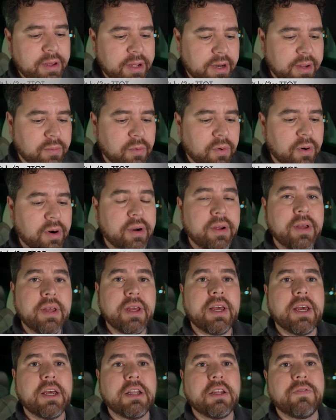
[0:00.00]
anymore.
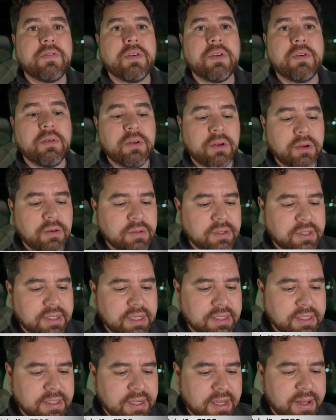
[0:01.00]
And if you use
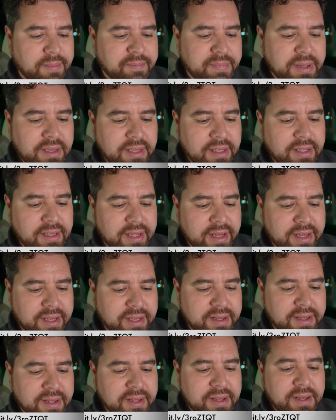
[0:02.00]
this bit.ly
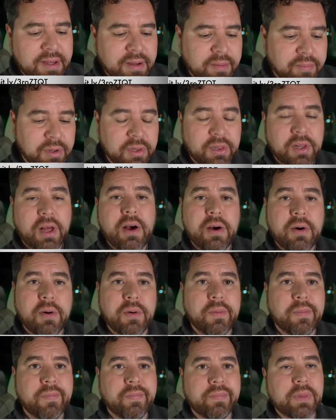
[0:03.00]
link
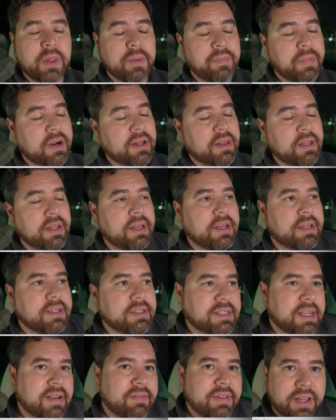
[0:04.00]
below, apparently you can
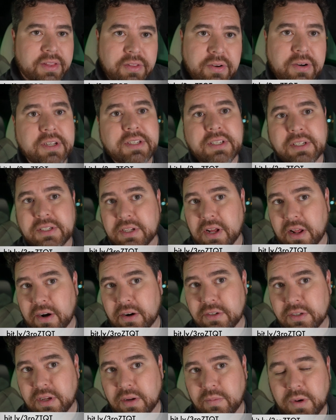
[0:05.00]
save like
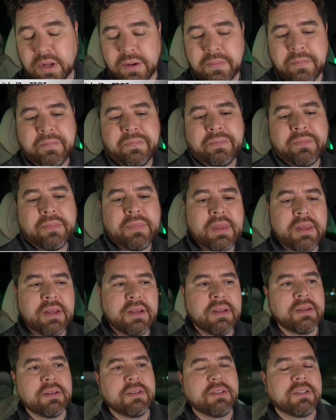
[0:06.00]
$36 on one.
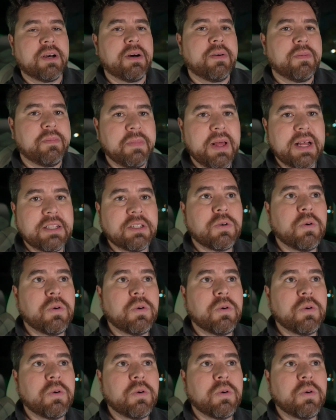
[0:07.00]
So that's